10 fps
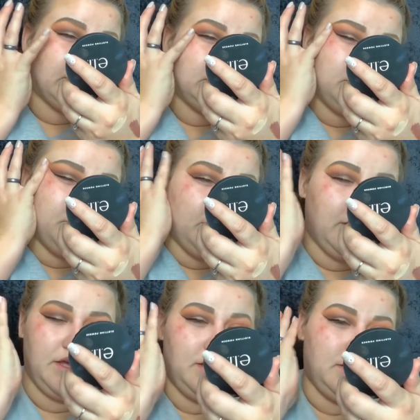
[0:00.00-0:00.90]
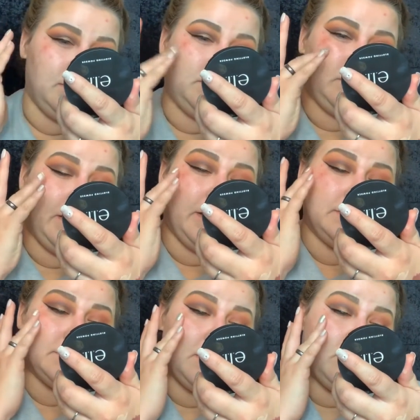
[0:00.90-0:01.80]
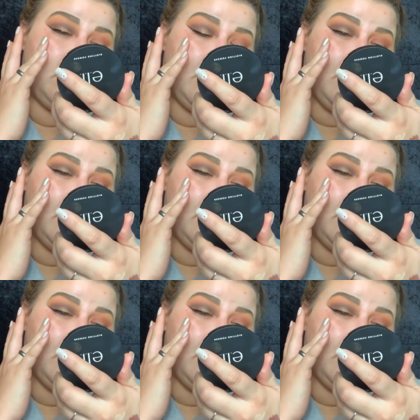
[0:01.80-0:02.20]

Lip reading: me laying it down wrong